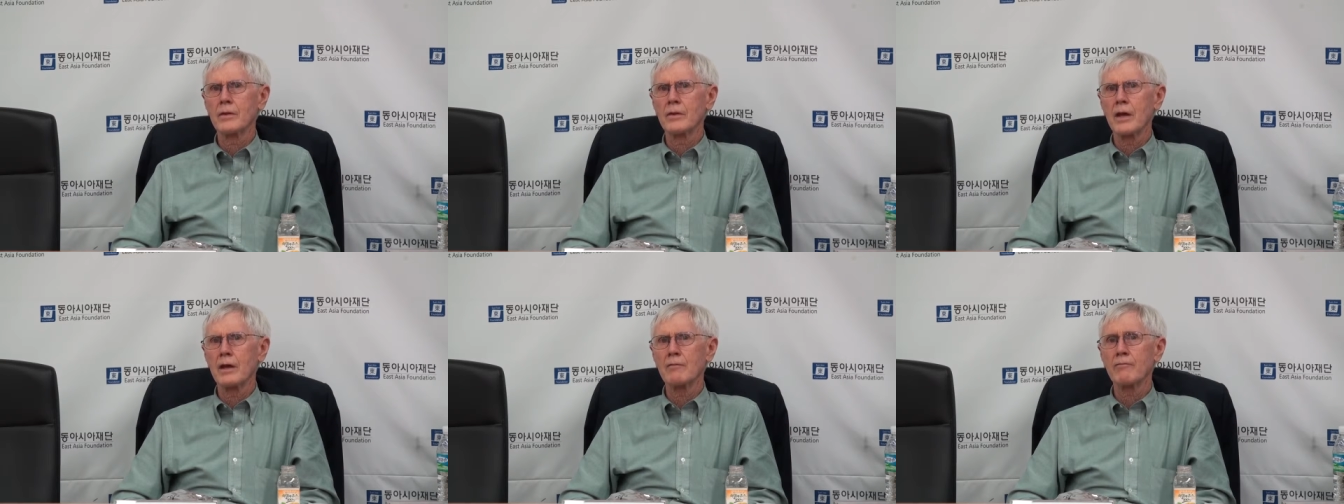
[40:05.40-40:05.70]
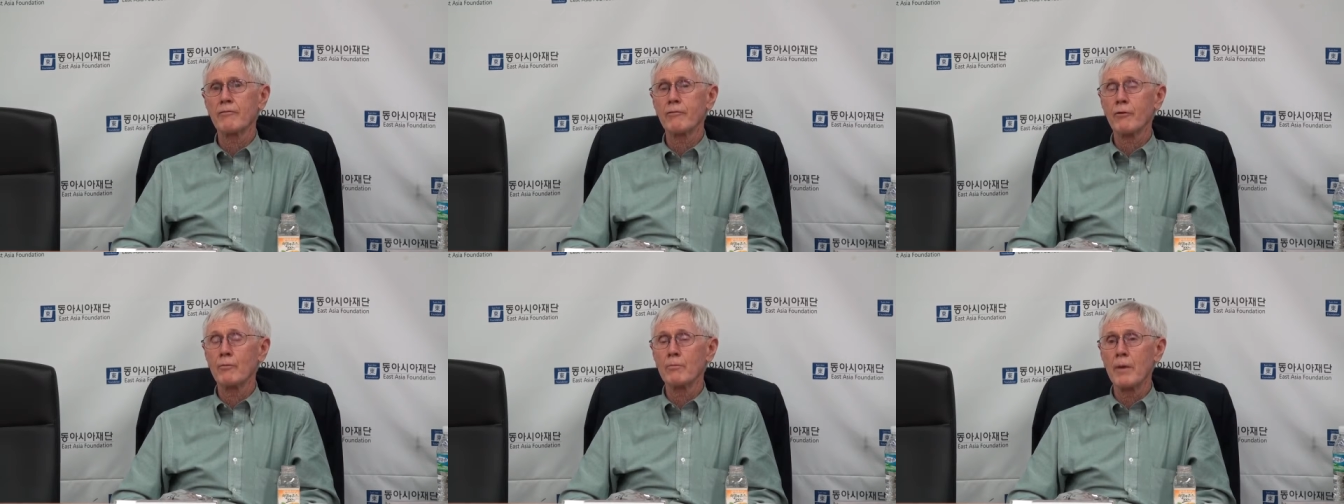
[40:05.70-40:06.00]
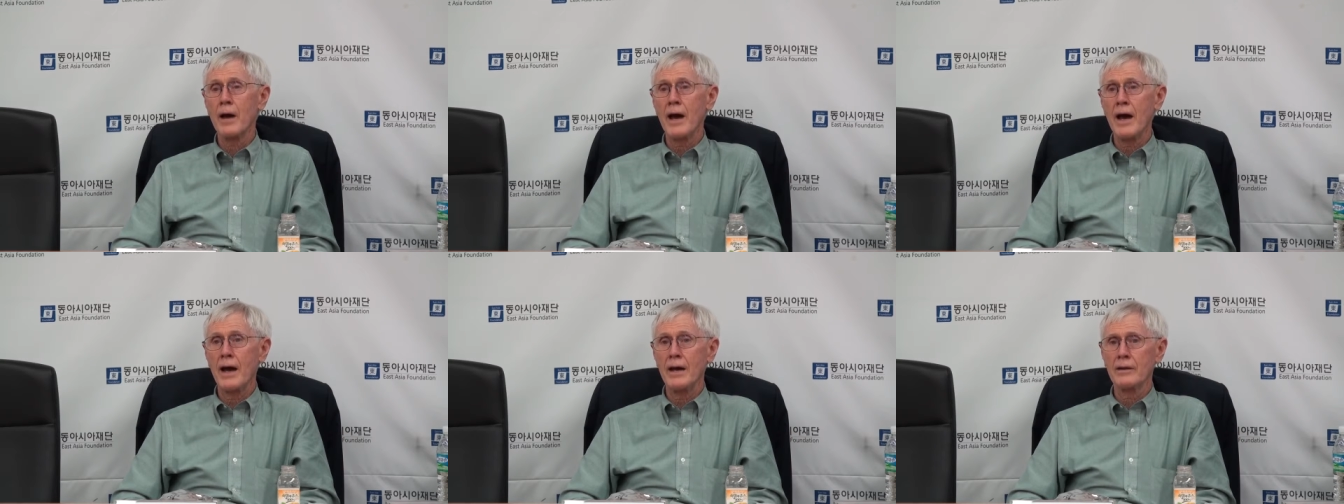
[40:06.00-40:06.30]
they
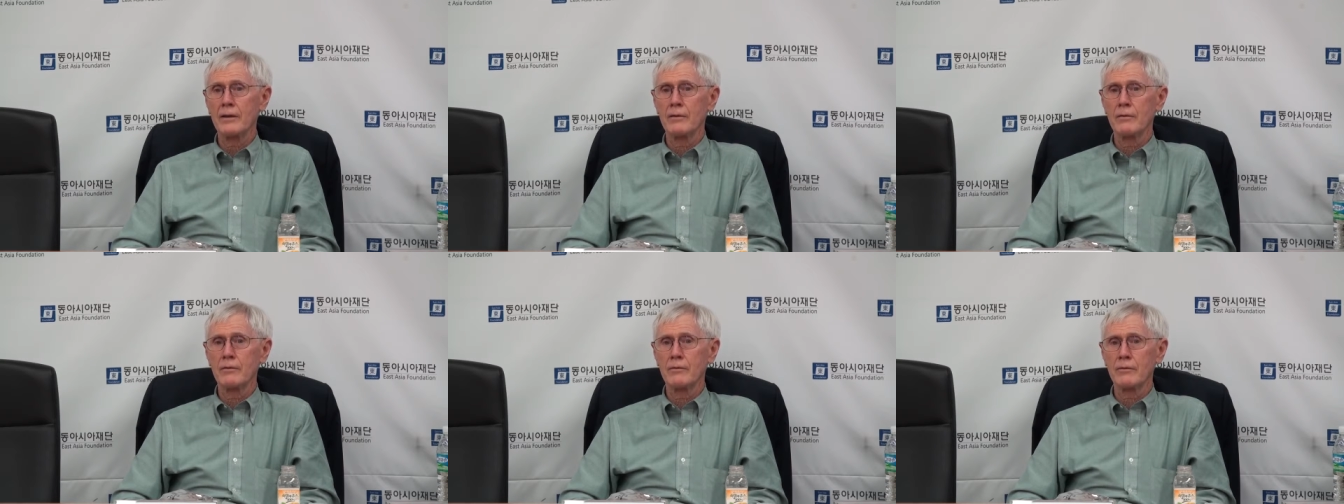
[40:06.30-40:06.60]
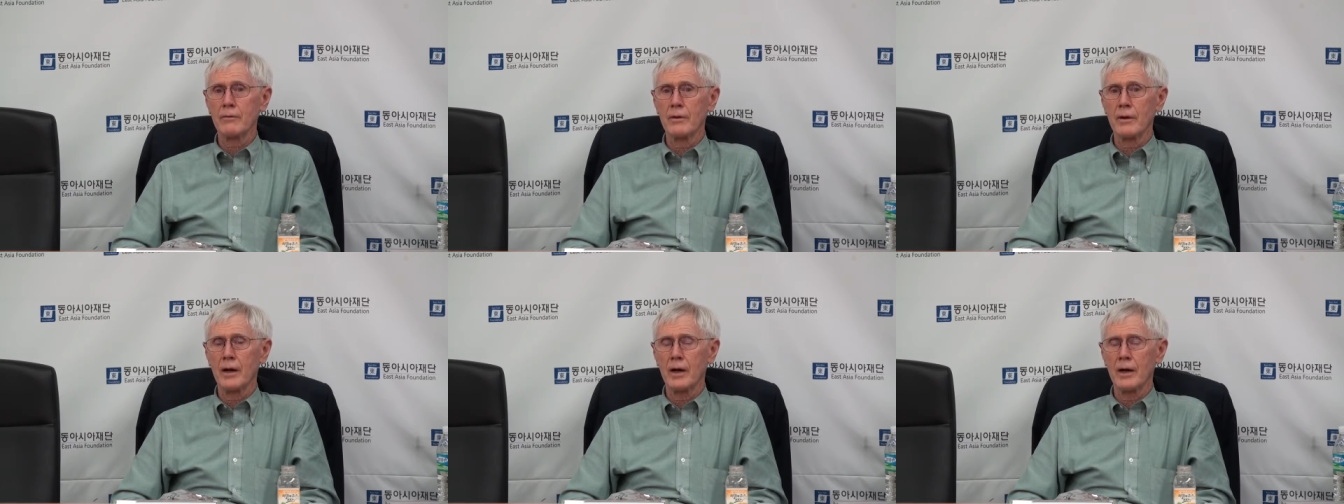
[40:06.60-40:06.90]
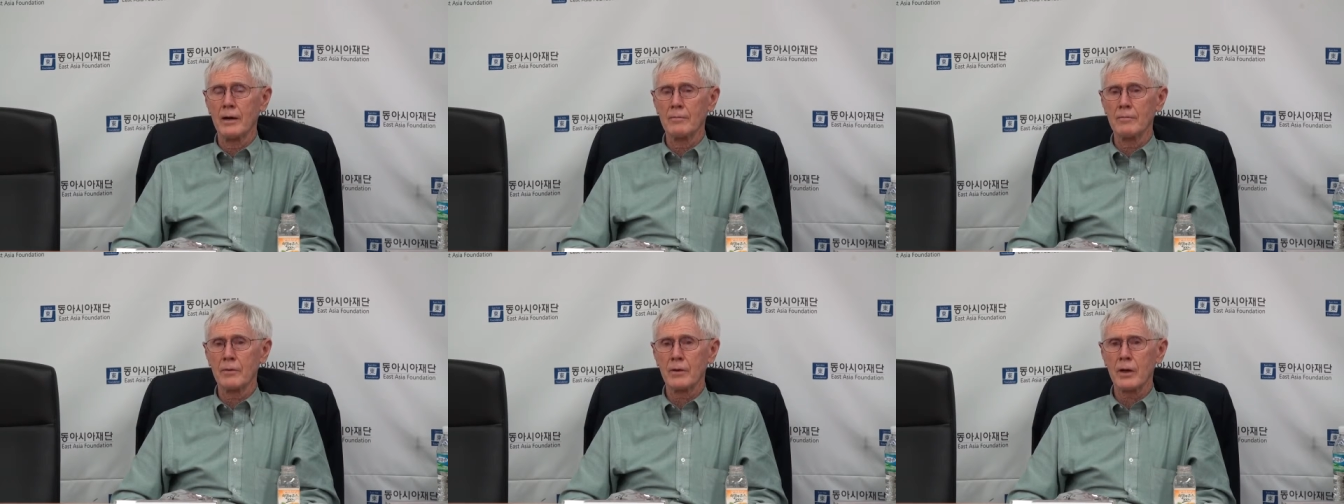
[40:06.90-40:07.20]
forbade
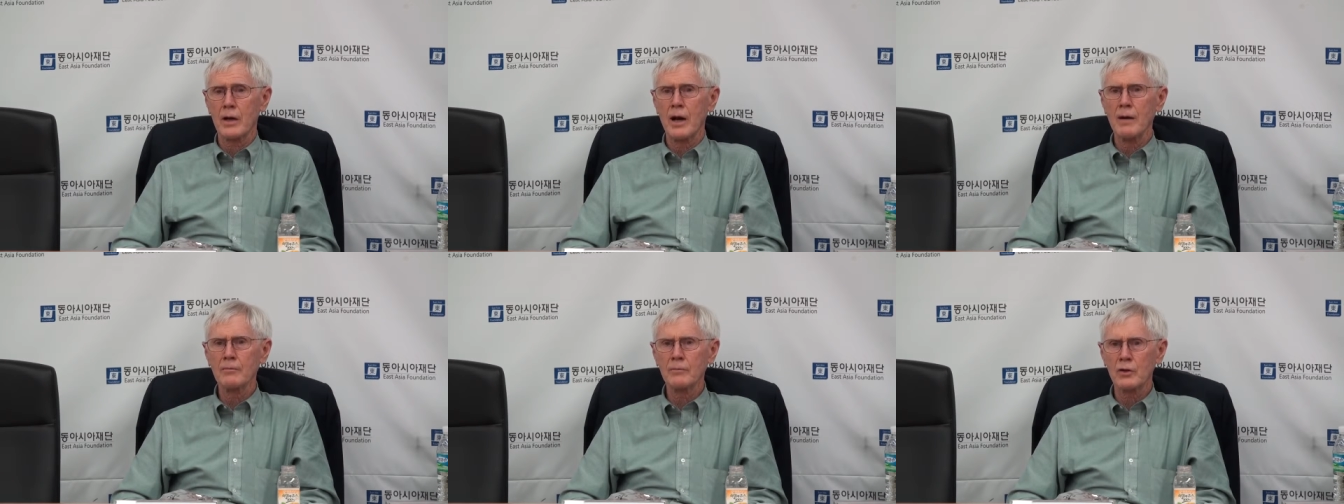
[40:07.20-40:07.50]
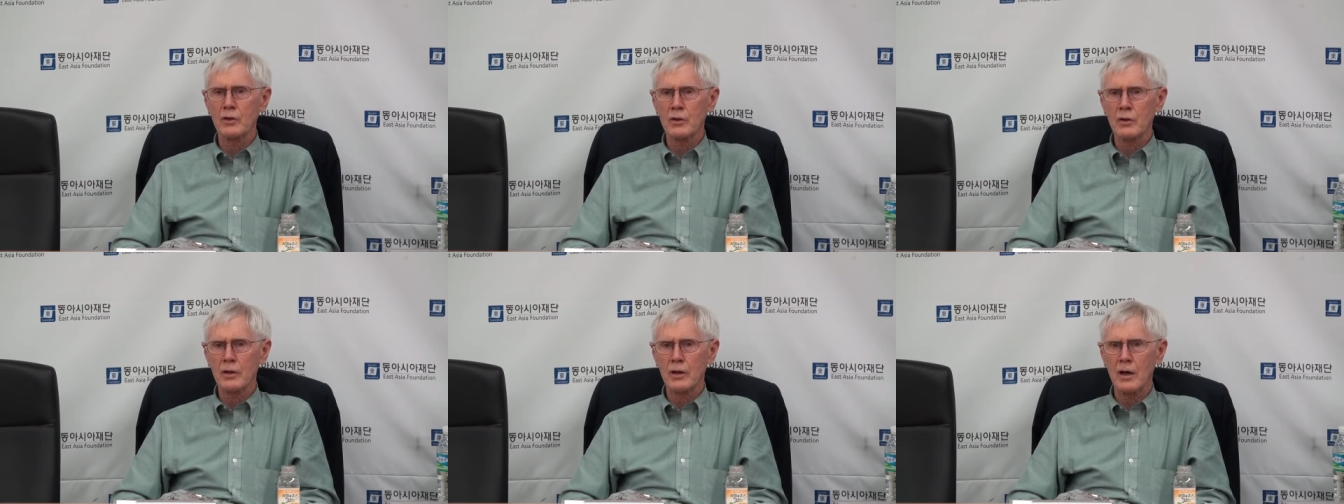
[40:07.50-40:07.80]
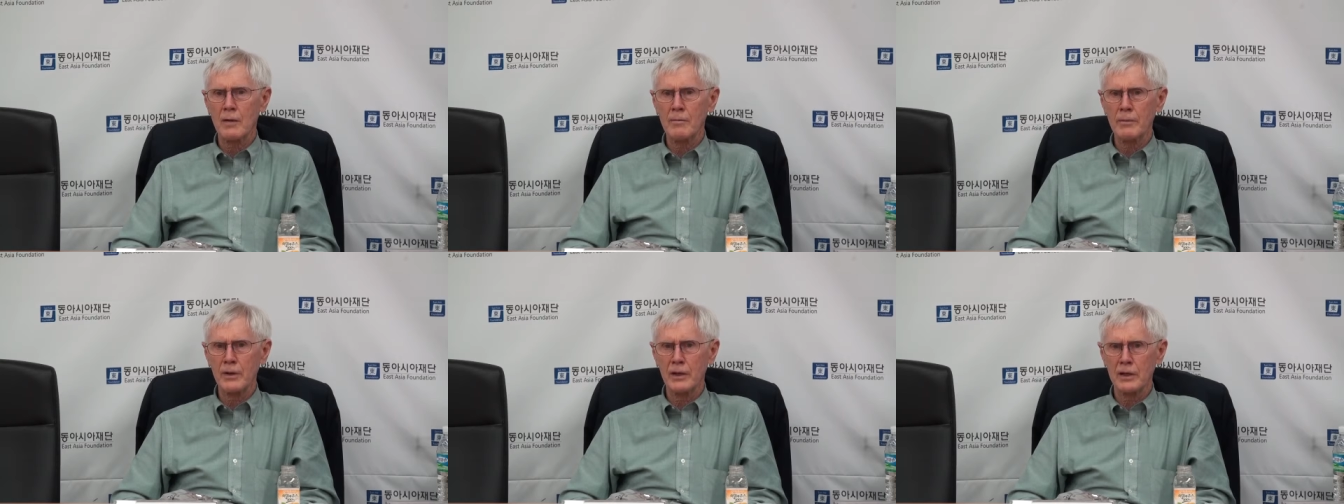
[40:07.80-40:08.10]

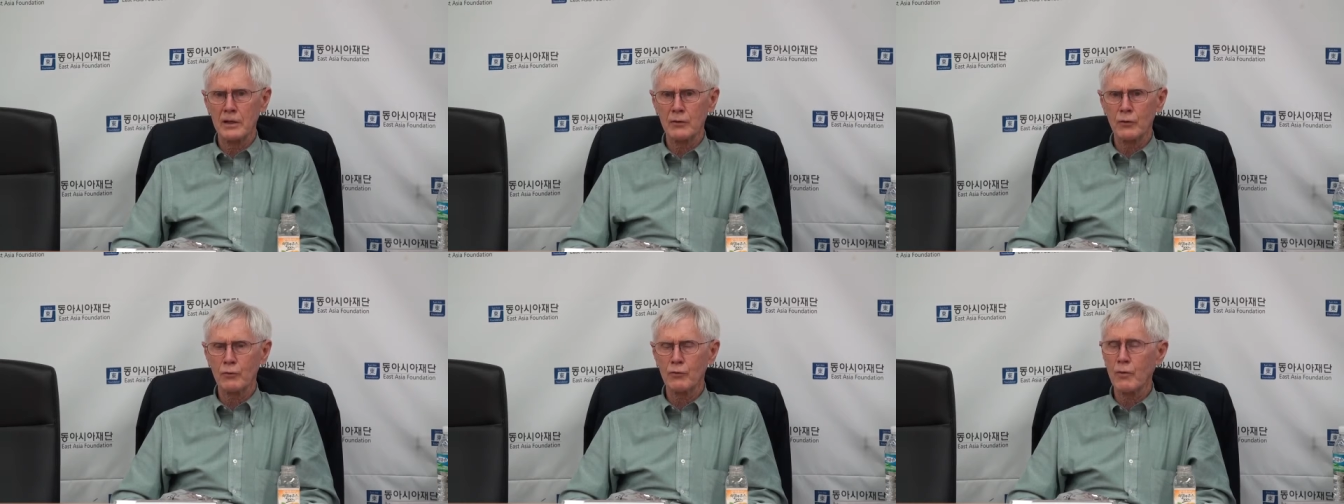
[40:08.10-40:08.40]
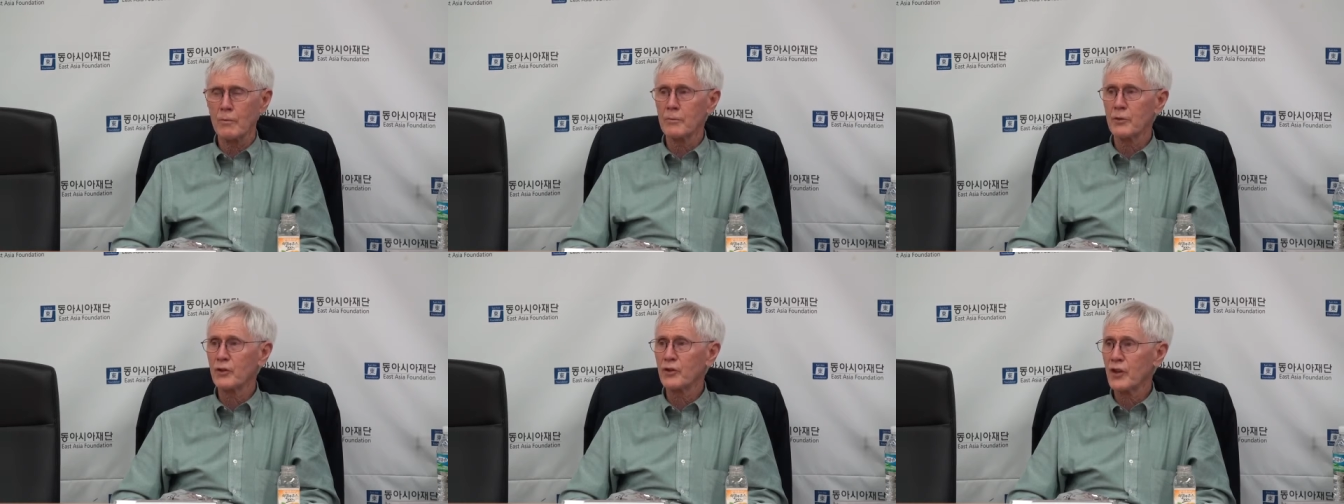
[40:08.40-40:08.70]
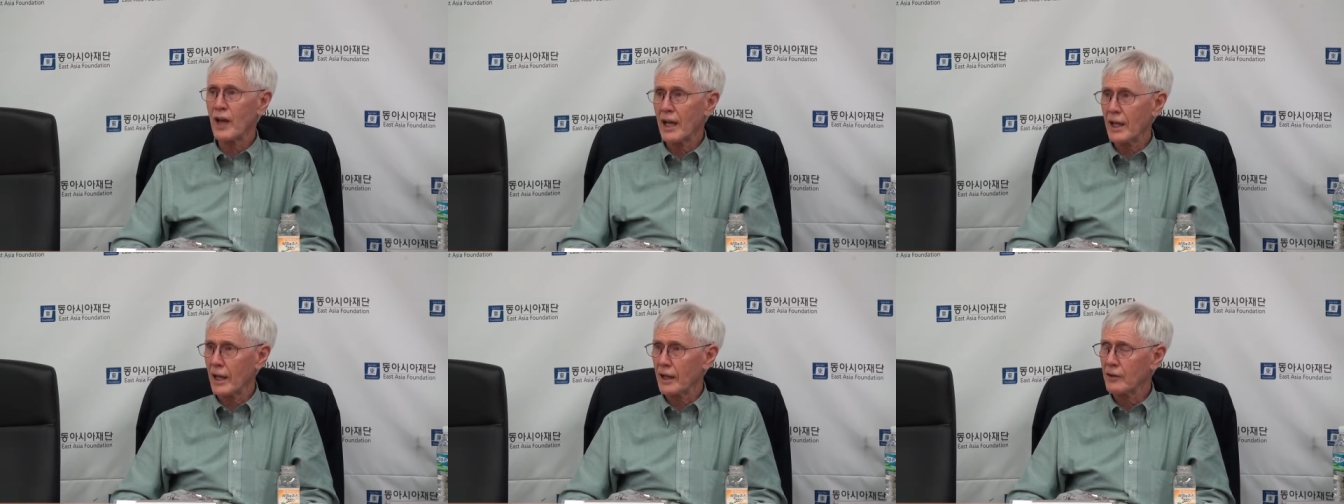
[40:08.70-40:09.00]
companies from
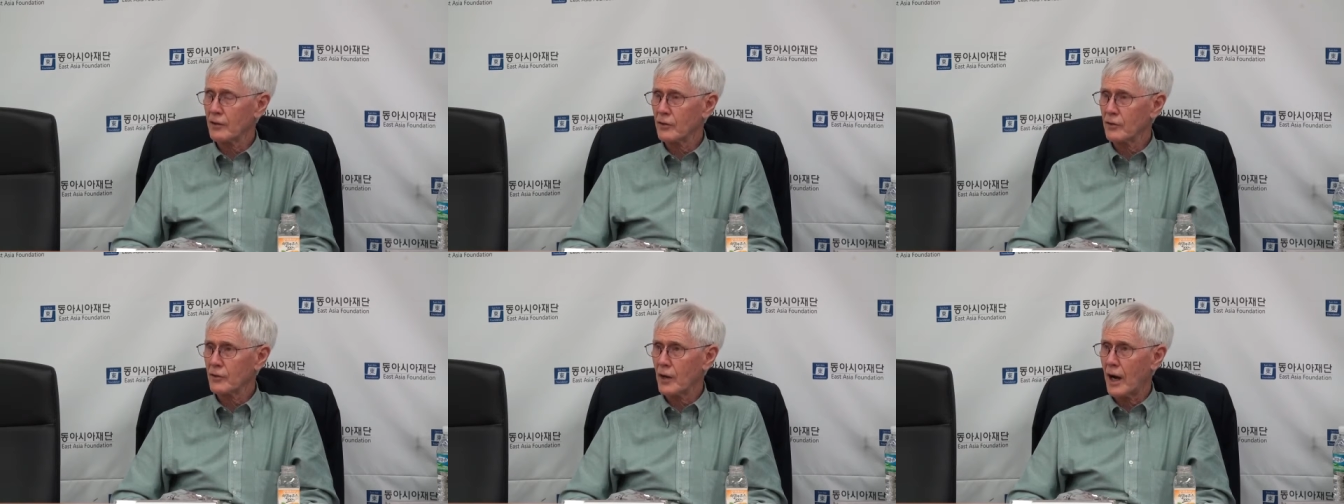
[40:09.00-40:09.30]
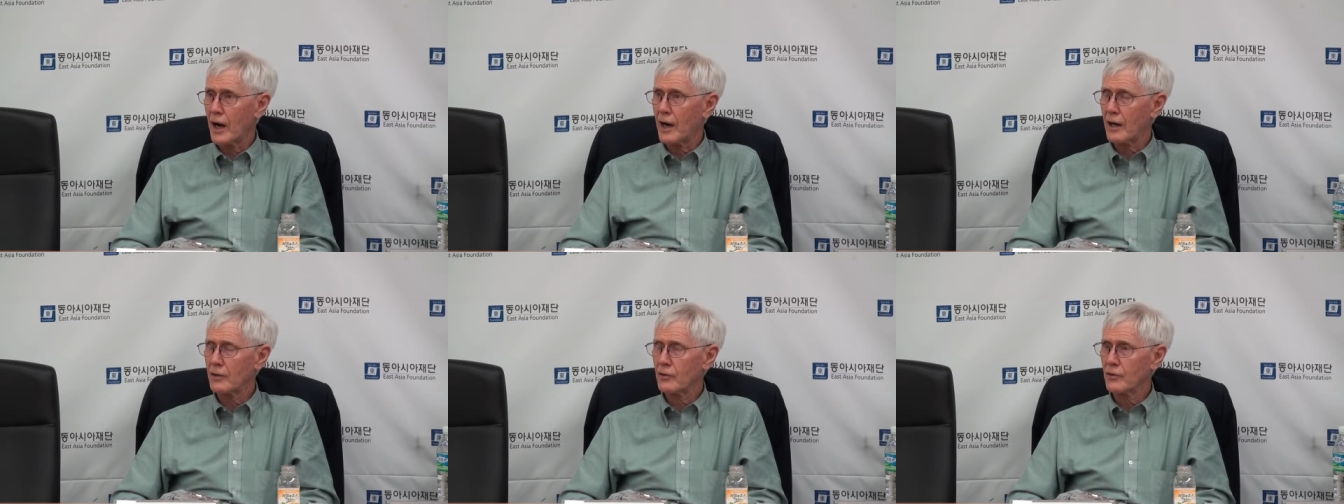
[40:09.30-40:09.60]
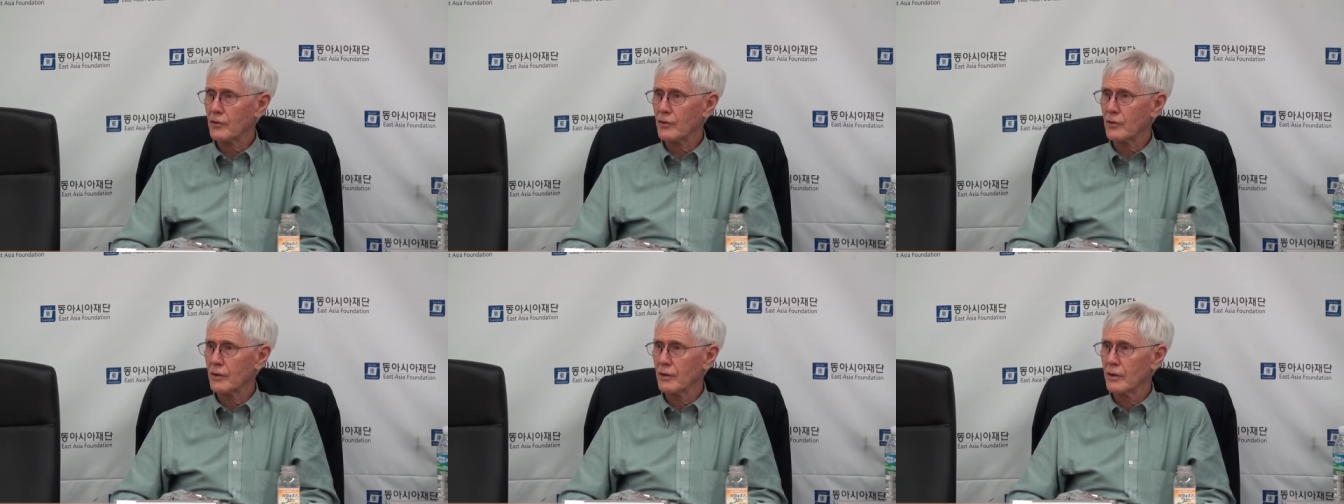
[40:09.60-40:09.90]
selling
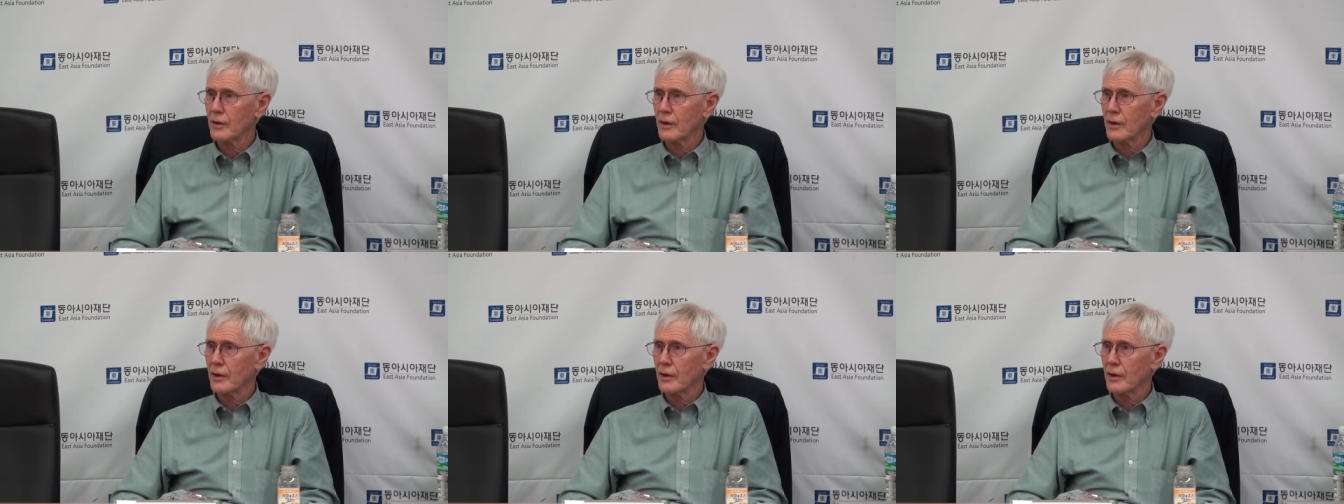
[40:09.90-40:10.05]
stocks.